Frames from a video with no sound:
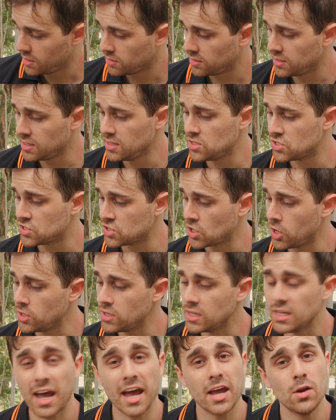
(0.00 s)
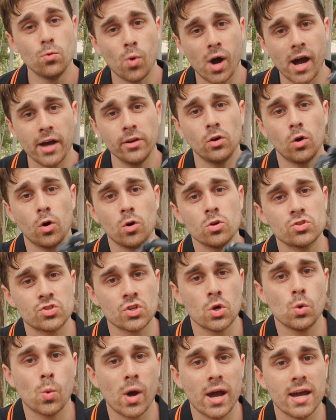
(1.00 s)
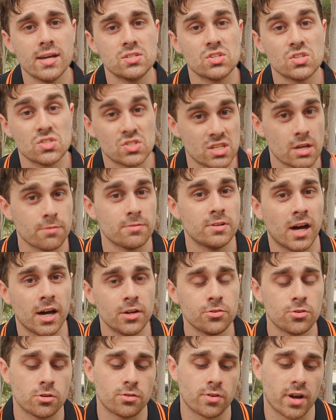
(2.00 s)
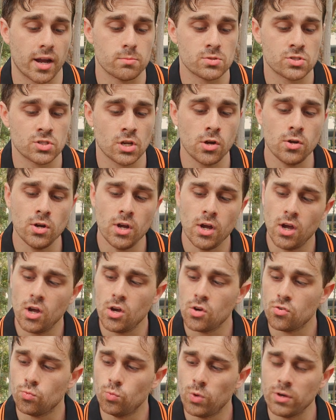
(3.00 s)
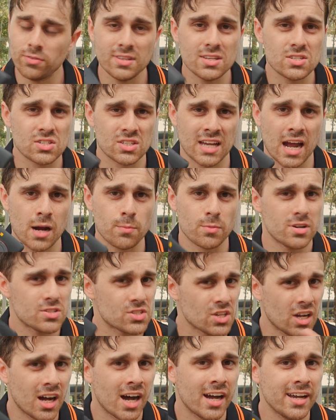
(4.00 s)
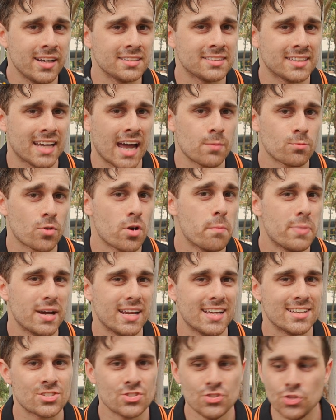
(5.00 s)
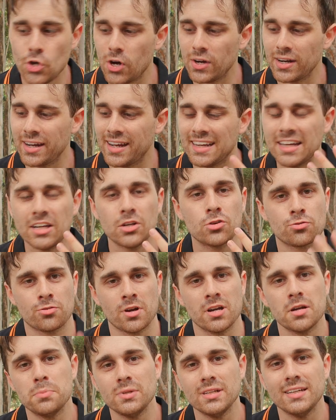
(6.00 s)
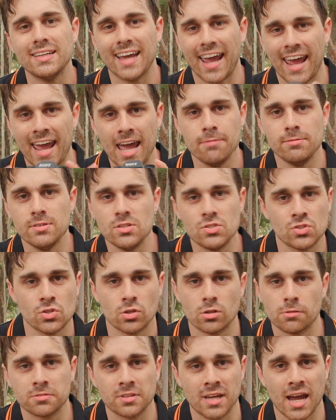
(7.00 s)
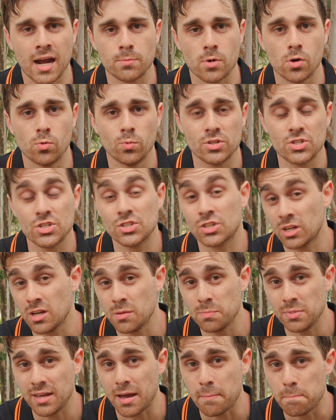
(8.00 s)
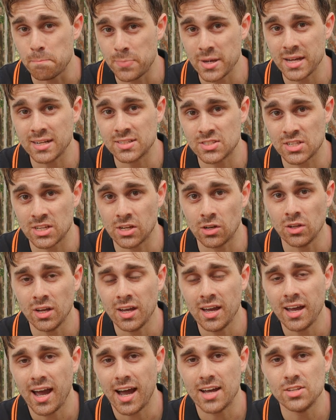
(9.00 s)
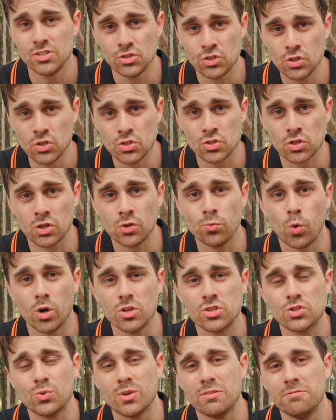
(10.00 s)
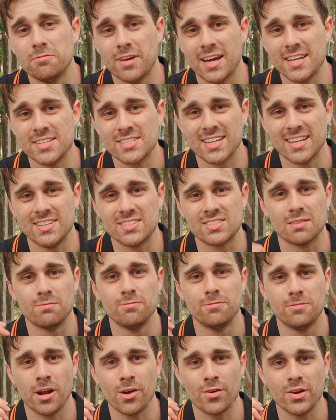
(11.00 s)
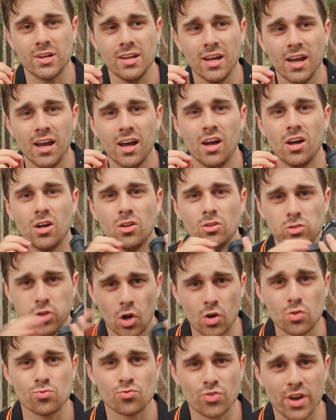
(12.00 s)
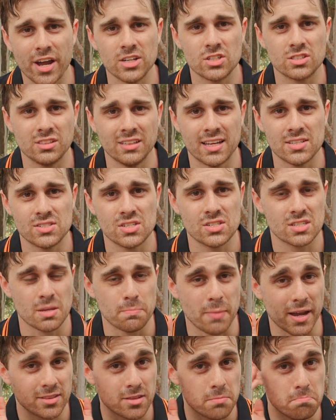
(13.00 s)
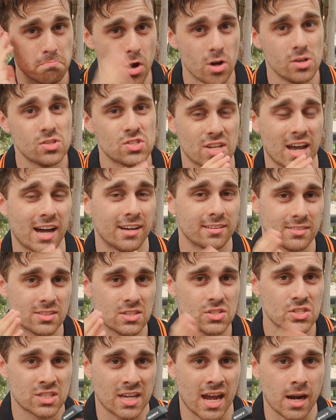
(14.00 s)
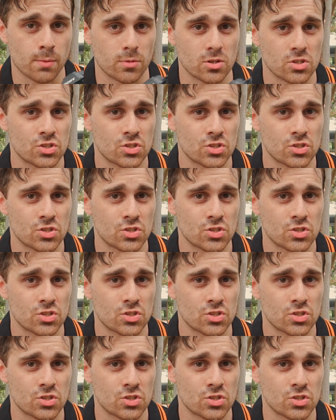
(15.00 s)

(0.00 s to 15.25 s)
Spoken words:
The Sony A1 also weighs 700 grams. So with this camera, it's a high-end camera, but it's not an incredibly heavy sort of camera, which is going to be a big deal as you do sort of want to invest in some very long-range lenses to make the most out of this camera.